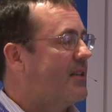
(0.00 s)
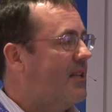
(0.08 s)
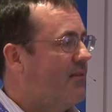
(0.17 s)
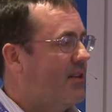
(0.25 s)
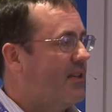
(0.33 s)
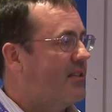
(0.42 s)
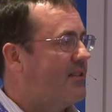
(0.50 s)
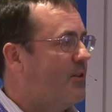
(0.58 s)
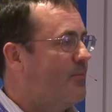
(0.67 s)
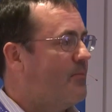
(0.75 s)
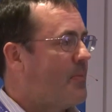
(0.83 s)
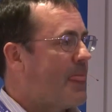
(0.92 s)
connectivity.
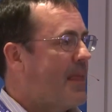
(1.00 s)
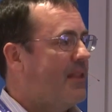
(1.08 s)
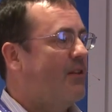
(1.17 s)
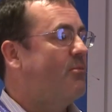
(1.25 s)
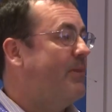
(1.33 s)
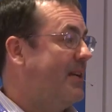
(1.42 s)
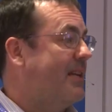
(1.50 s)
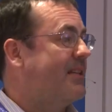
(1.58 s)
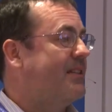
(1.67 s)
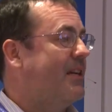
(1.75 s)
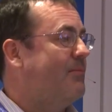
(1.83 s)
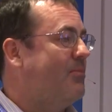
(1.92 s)
So that would be
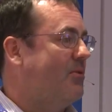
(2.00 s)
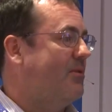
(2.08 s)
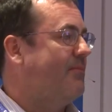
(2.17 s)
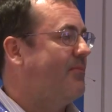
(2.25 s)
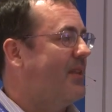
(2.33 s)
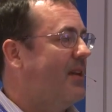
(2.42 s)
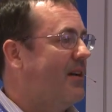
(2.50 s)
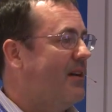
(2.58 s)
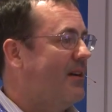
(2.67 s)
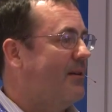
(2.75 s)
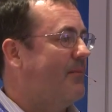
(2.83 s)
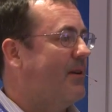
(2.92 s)
an example
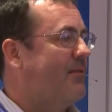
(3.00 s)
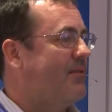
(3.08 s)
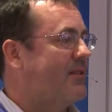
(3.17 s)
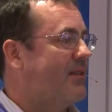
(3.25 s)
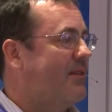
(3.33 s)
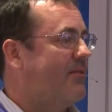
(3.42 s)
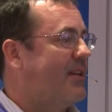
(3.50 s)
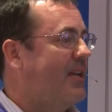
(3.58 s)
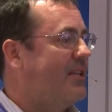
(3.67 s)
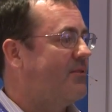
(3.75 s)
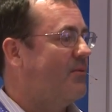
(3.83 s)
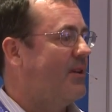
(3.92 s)
of
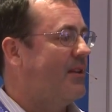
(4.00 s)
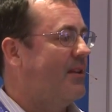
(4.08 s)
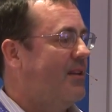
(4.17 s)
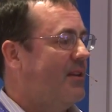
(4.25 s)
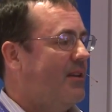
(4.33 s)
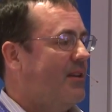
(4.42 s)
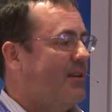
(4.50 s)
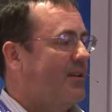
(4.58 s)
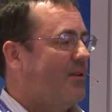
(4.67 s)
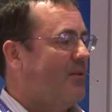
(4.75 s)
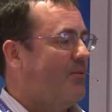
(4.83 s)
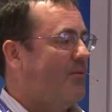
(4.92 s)
a case when
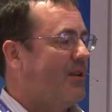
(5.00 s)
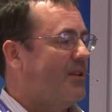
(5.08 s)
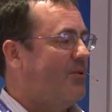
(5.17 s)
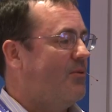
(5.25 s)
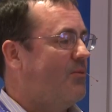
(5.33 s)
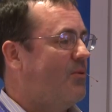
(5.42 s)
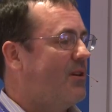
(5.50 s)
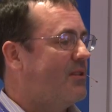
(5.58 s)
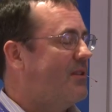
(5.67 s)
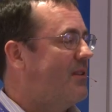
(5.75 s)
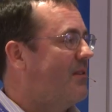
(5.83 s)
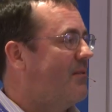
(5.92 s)
you would
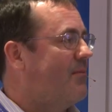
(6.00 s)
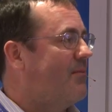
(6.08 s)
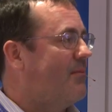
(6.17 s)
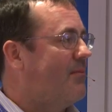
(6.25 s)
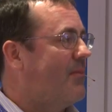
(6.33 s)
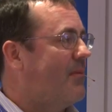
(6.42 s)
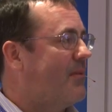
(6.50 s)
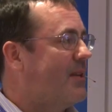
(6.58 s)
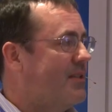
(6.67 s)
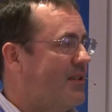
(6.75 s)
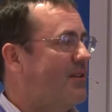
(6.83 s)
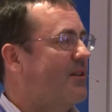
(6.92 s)
want to
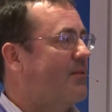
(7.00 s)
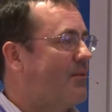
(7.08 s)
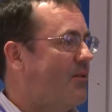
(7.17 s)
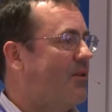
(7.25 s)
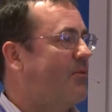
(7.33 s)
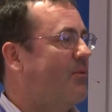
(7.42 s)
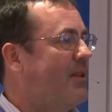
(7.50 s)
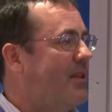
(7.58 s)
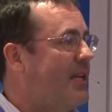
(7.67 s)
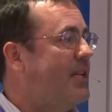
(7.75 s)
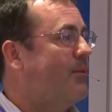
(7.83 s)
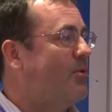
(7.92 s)
consider going
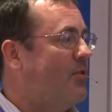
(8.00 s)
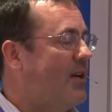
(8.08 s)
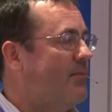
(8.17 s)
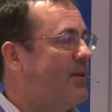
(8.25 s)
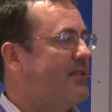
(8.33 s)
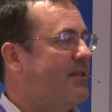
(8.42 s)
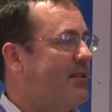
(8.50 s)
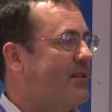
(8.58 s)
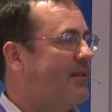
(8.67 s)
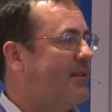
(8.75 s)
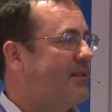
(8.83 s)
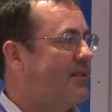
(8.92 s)
with EWM as
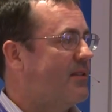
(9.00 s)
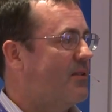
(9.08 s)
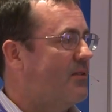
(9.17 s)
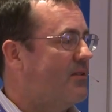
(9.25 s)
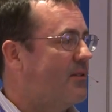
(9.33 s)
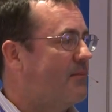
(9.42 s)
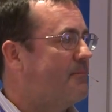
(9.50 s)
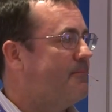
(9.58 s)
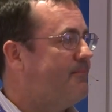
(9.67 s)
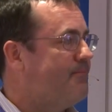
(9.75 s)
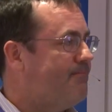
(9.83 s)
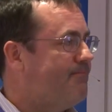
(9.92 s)
a
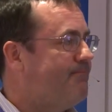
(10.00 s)
solution.